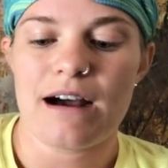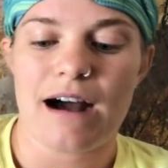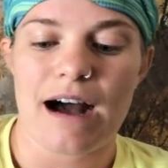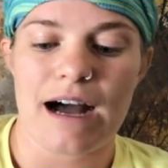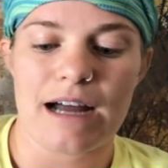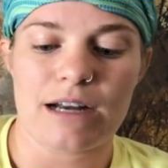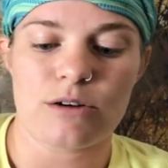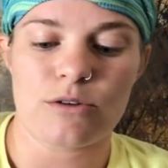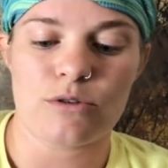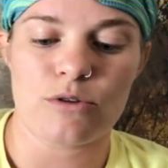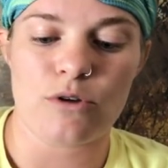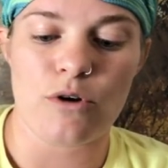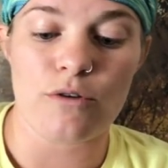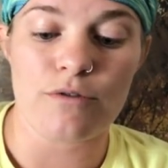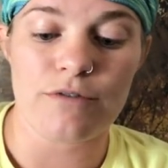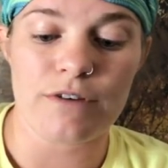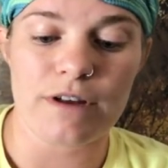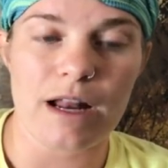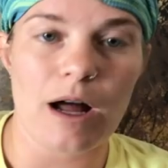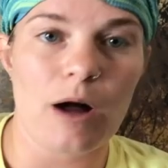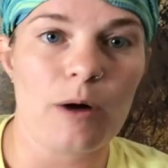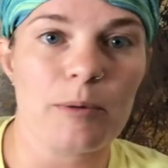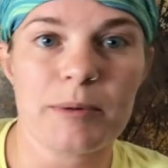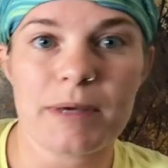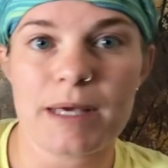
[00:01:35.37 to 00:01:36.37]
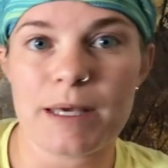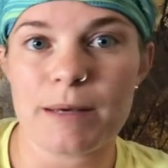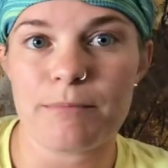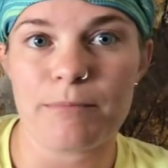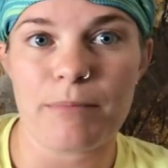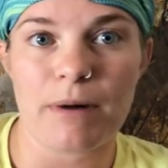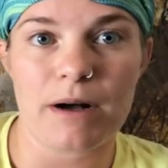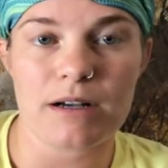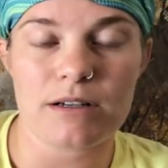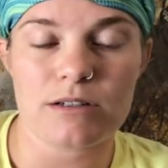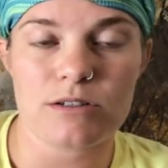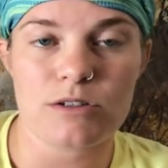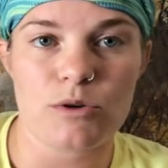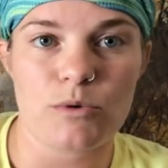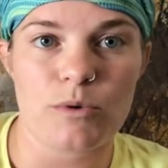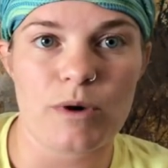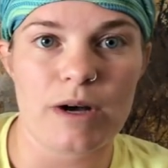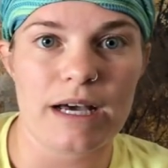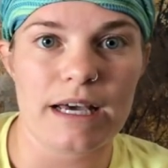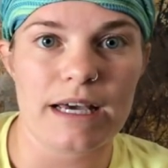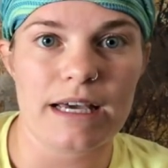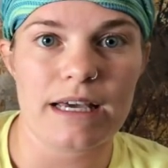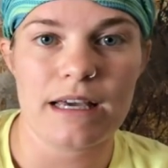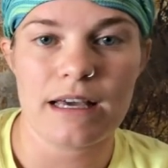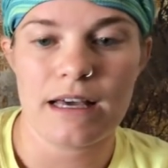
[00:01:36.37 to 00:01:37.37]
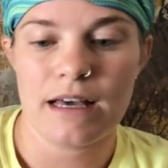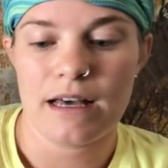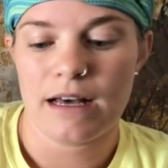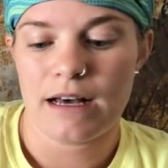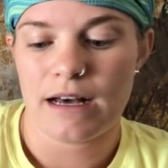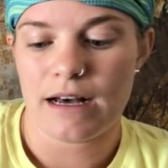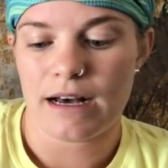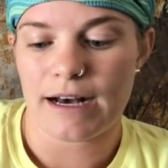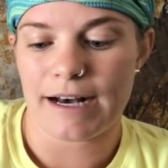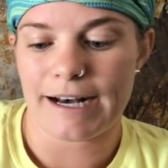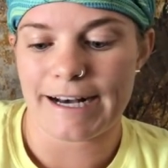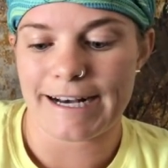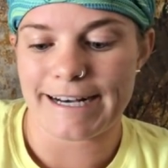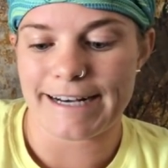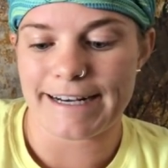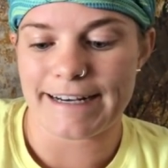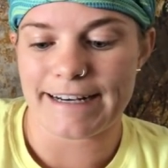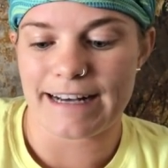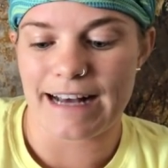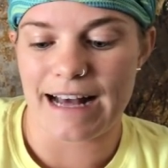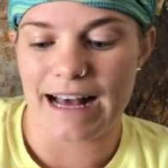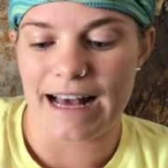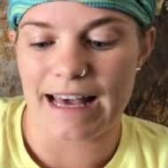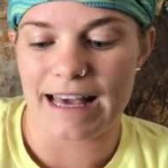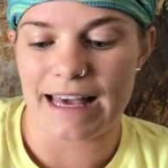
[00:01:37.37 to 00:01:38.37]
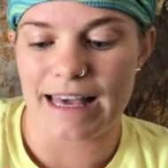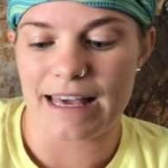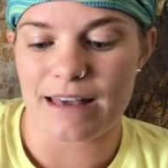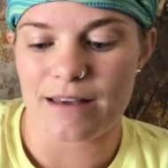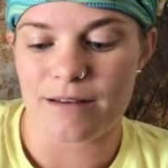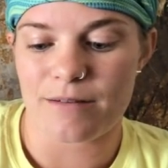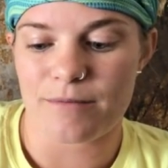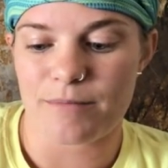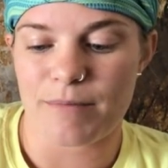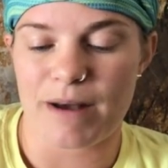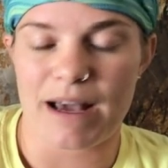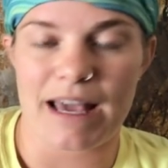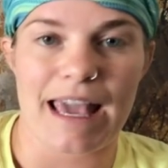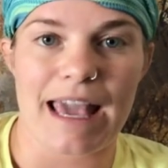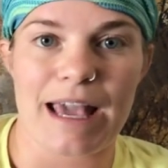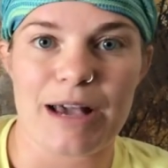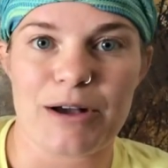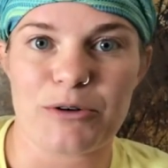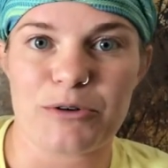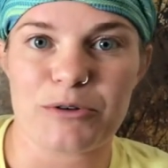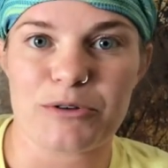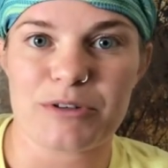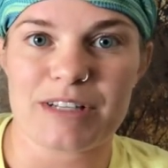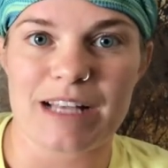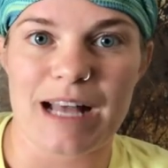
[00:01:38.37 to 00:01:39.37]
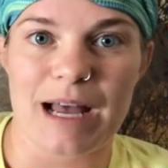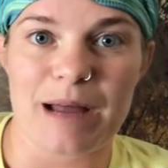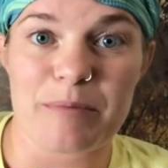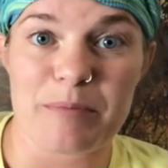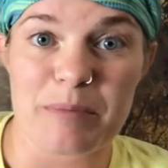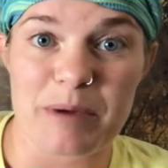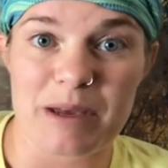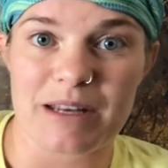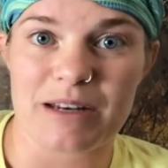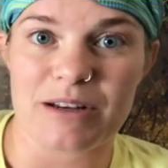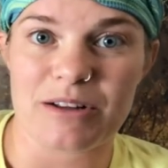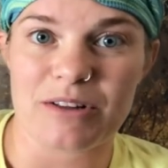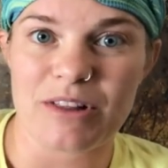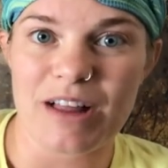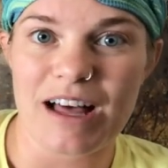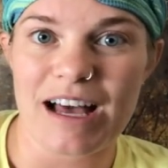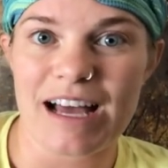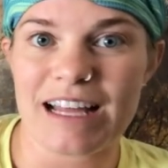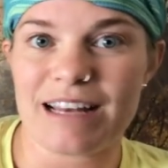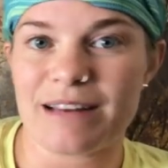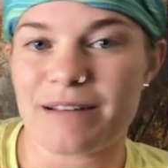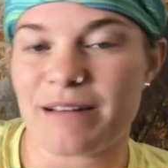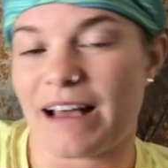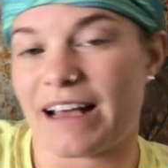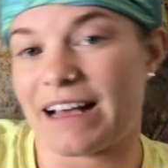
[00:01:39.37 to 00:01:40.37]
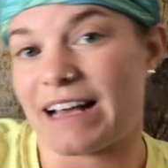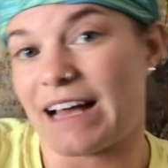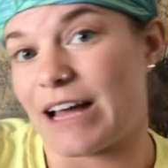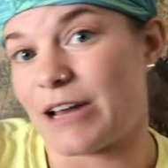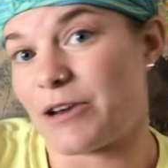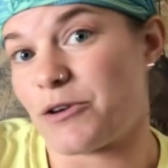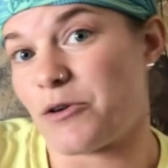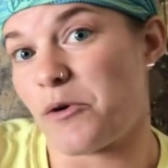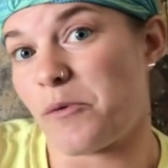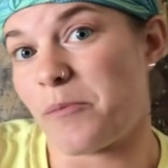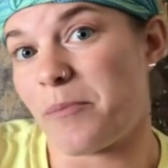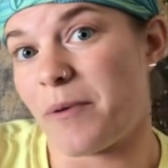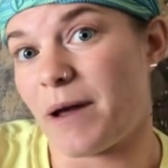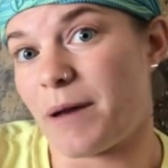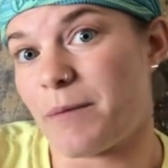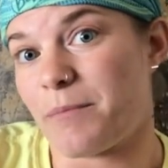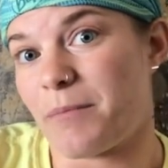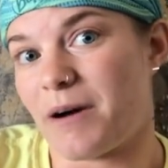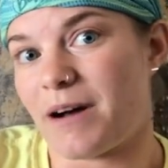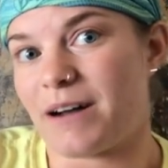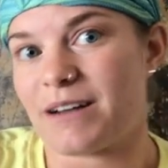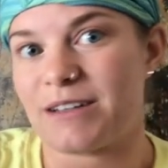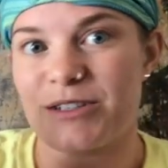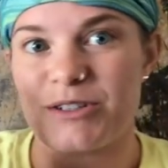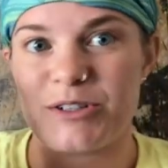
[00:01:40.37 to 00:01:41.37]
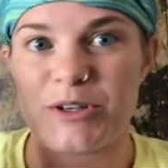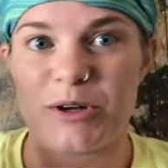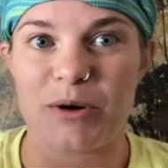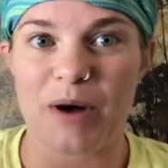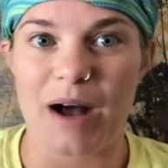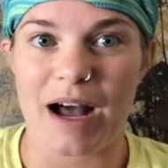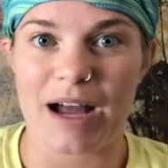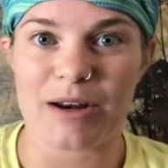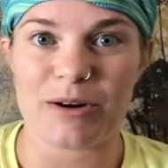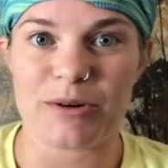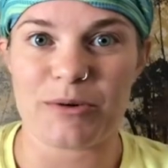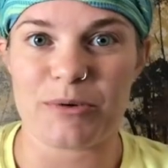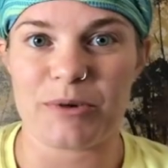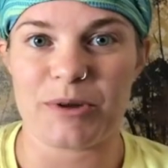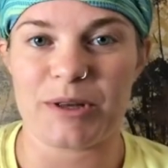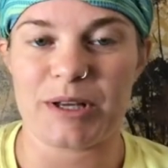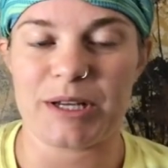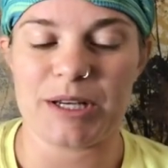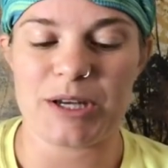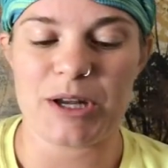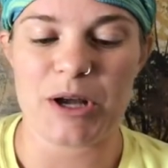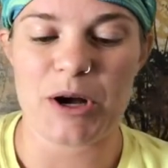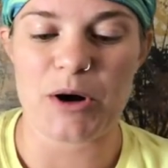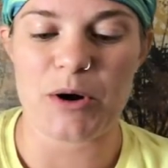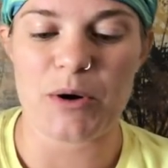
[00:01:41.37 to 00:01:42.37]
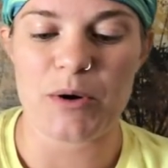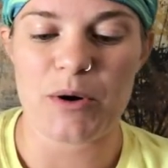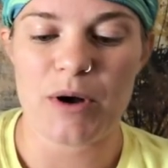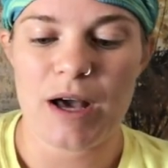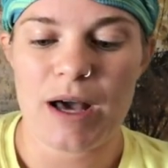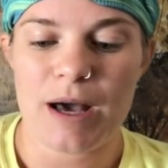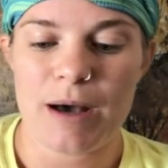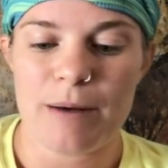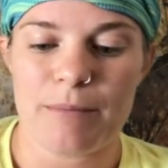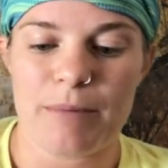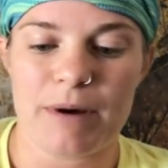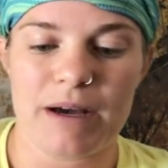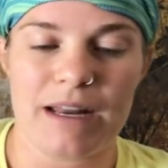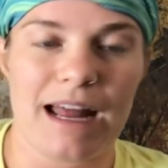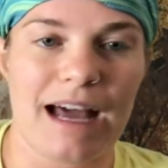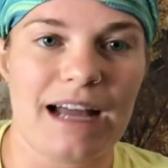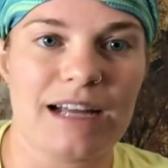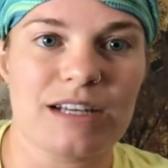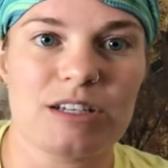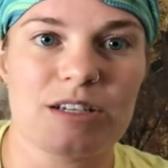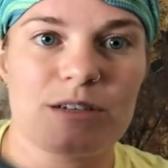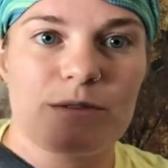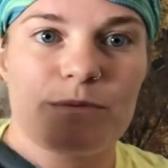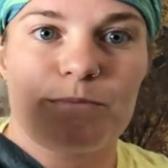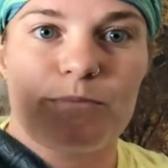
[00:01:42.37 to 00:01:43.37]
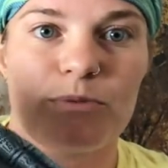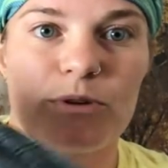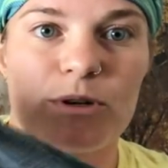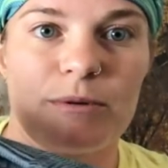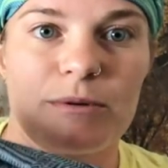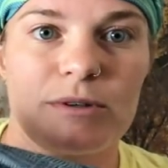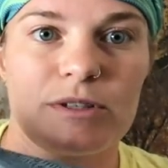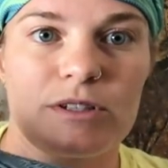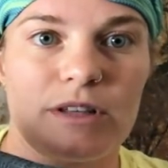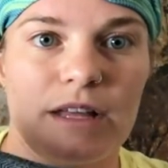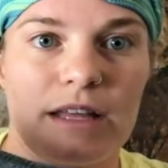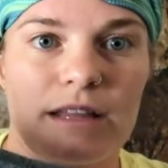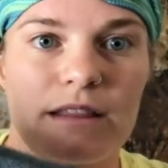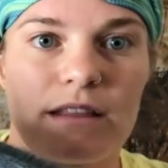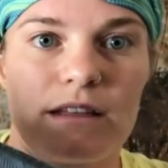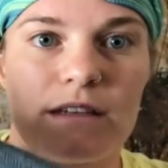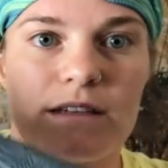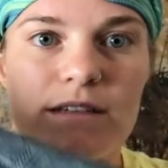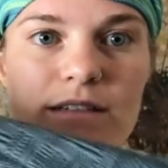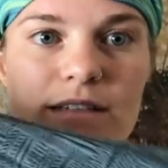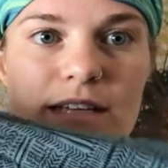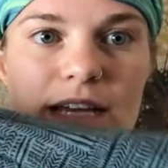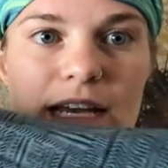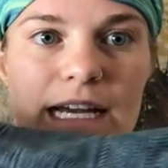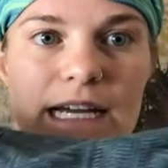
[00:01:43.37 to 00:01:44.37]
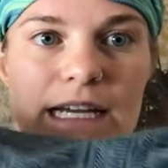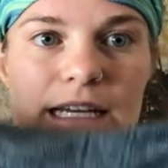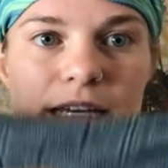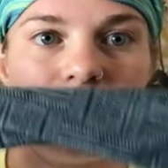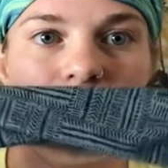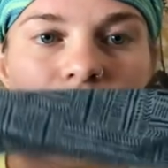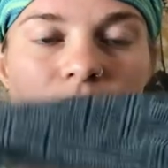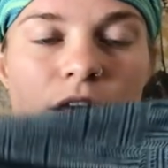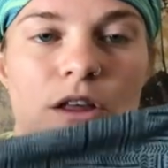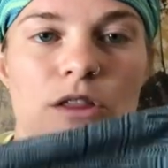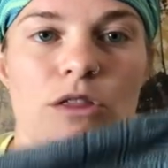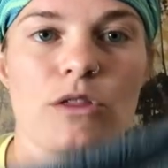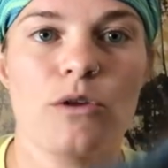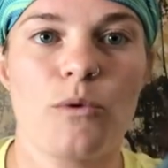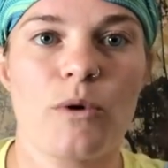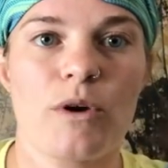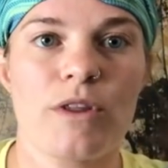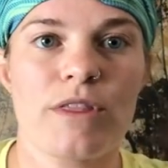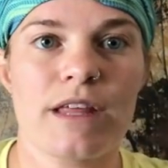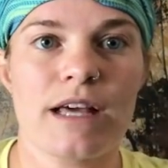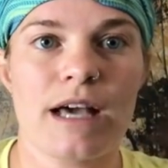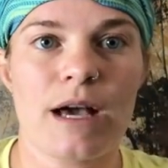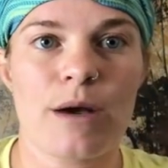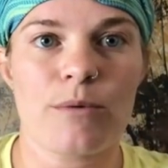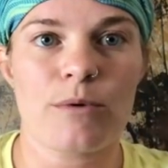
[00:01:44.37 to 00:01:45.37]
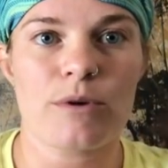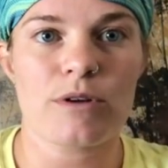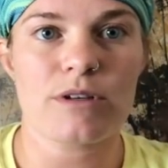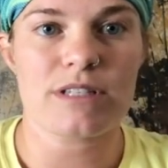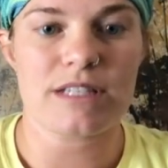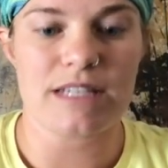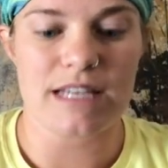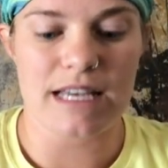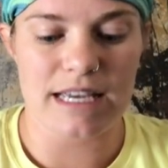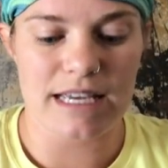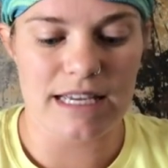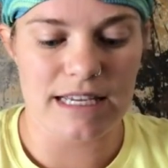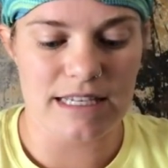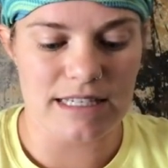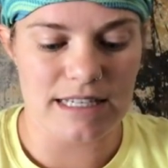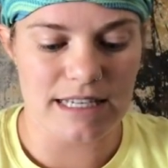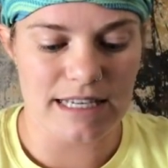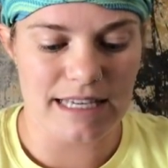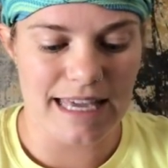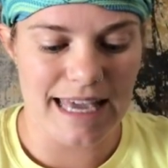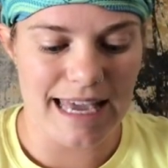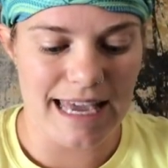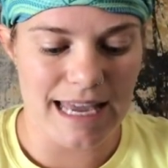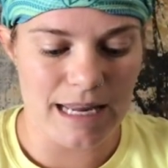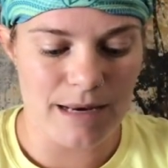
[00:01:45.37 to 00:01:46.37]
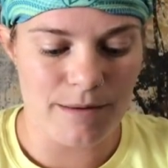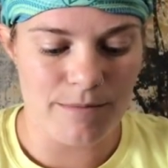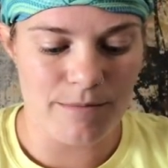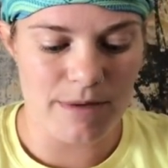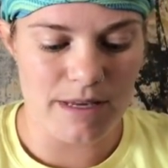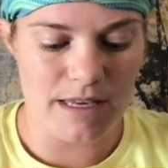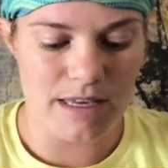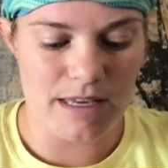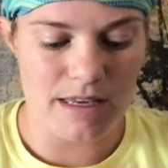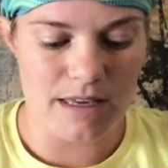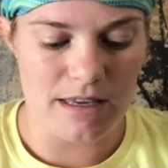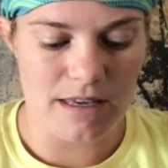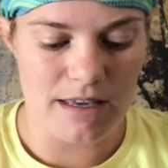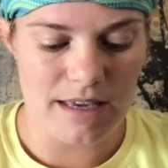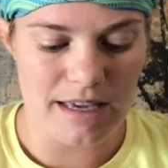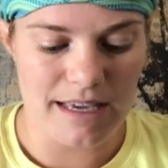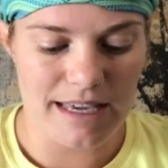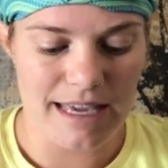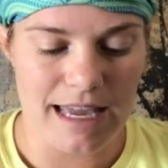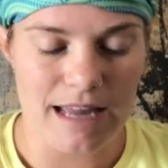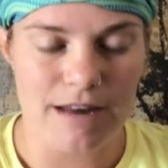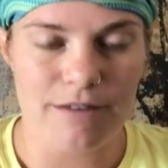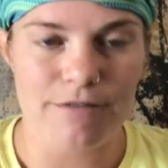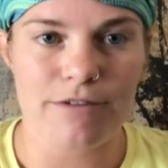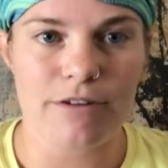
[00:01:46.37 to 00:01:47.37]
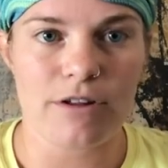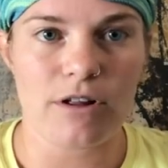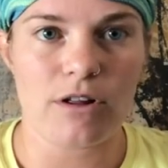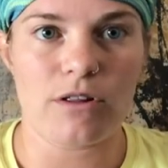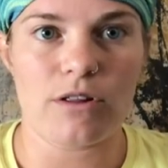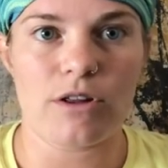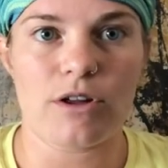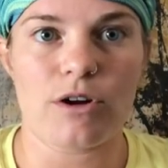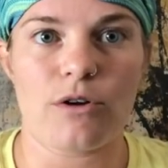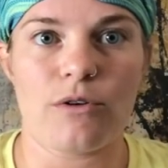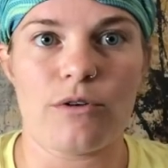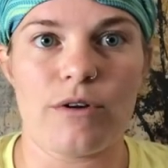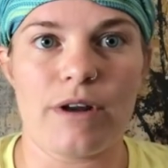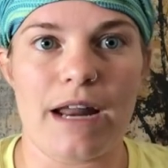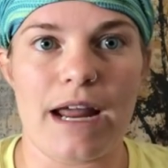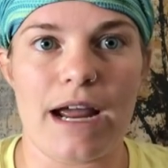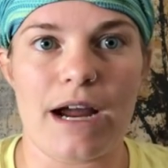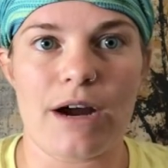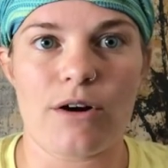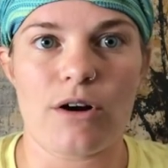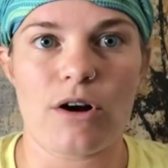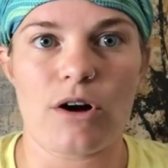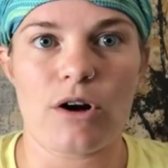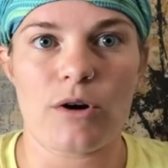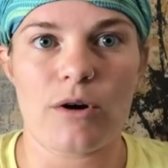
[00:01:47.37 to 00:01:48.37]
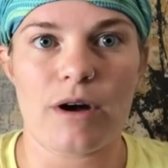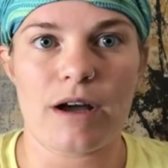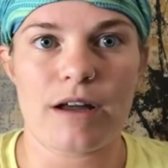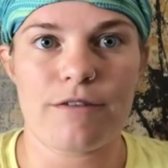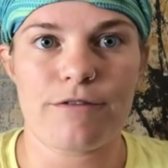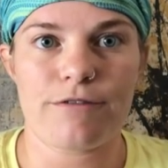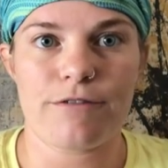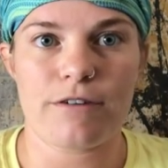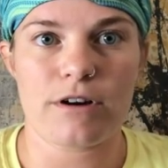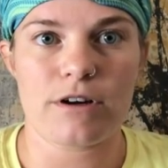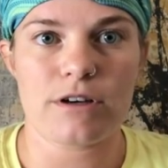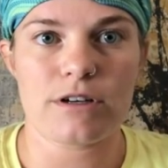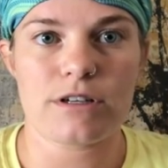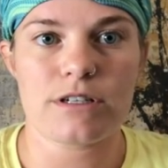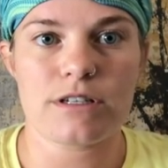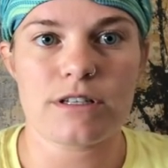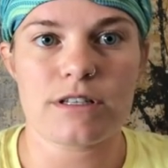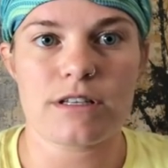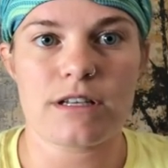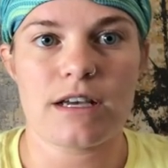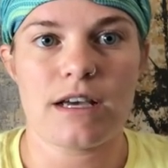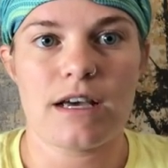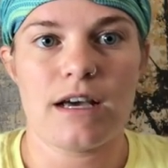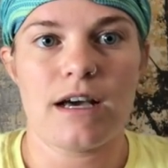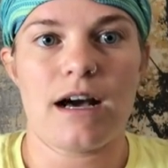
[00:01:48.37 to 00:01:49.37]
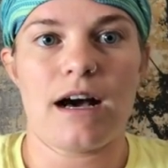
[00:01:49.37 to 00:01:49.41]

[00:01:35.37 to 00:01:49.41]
I don't know if it helped keep bugs away. My ankles got bitten a lot. I got no bed bugs, so I don't really know, but I just pretty much like the design. The one thing I will say is it can feel a little narrow at first.